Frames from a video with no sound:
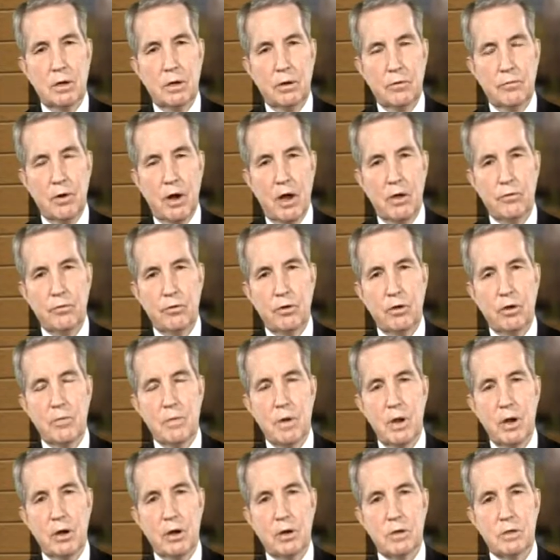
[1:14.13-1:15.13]
Advisory
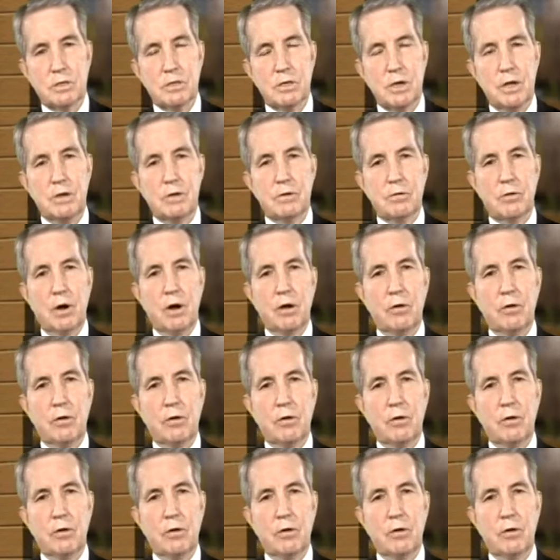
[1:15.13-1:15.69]
Committee on Sage